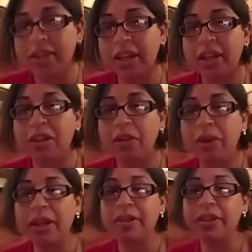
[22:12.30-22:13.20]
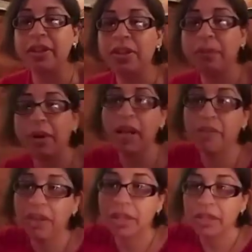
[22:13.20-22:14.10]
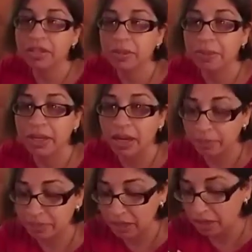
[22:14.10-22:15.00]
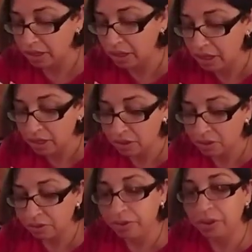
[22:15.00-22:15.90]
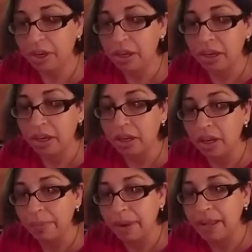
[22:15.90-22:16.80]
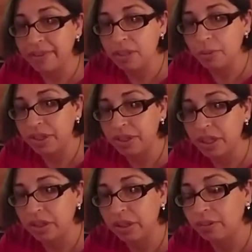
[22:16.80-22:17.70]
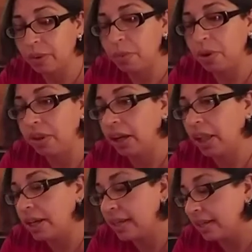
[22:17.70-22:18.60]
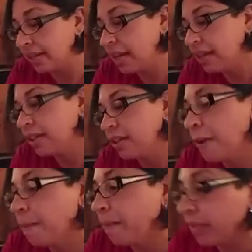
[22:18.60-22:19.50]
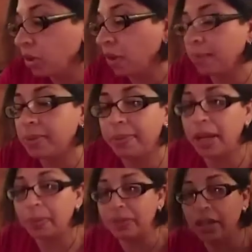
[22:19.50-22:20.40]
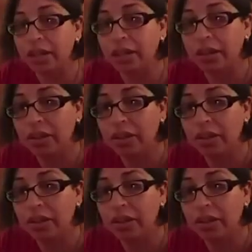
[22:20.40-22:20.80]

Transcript: that you want to consider is you want everything to be updated. So if you're getting policies and procedures from North Carolina DSS, you want them to be updated.